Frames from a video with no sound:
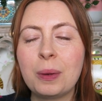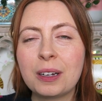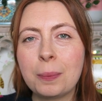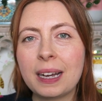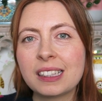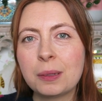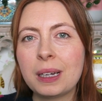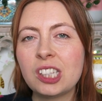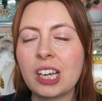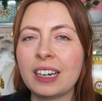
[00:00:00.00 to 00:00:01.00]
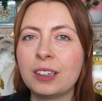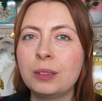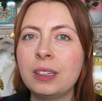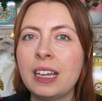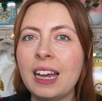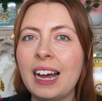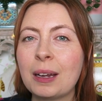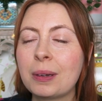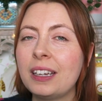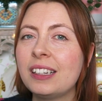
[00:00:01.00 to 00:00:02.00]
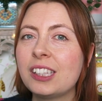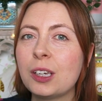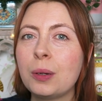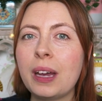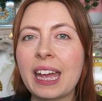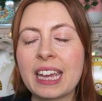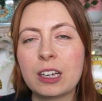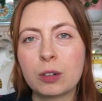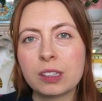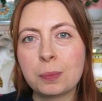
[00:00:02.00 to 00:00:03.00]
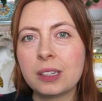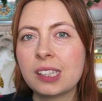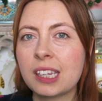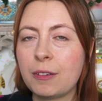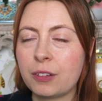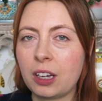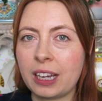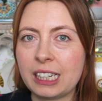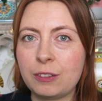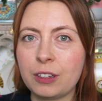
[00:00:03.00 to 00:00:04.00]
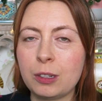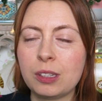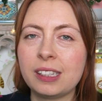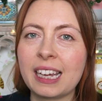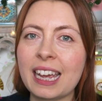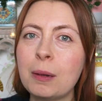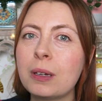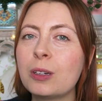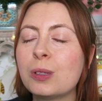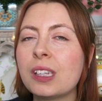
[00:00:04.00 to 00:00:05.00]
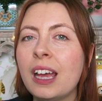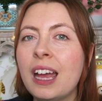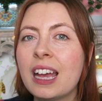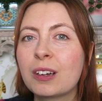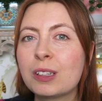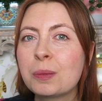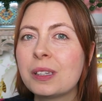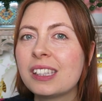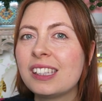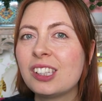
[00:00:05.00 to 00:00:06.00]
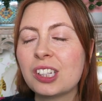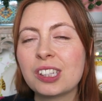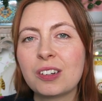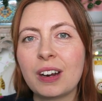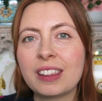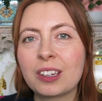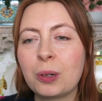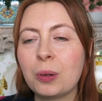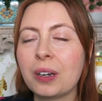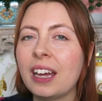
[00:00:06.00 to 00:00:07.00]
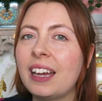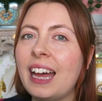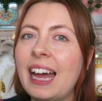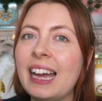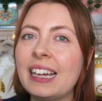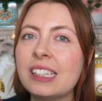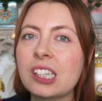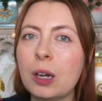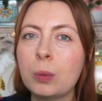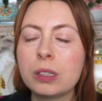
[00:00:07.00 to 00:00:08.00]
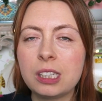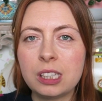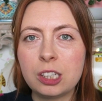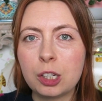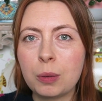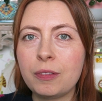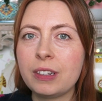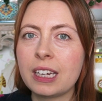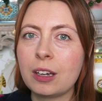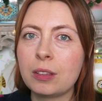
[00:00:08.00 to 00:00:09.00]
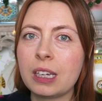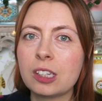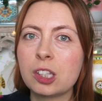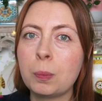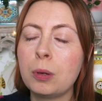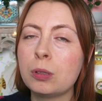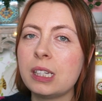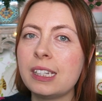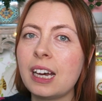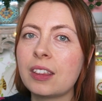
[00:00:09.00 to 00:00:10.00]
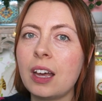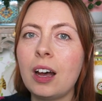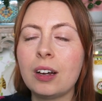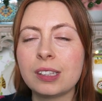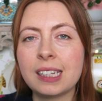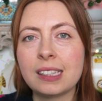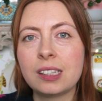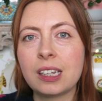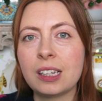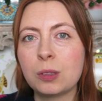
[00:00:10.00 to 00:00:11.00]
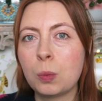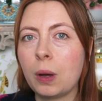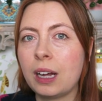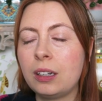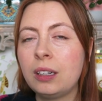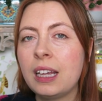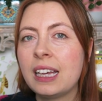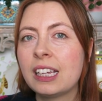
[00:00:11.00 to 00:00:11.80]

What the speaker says: Welcome back to my channel. I'm gonna do a Christmas gift guide for you today because Christmas is just around the corner and I wanted to do a video that supported other artists as well.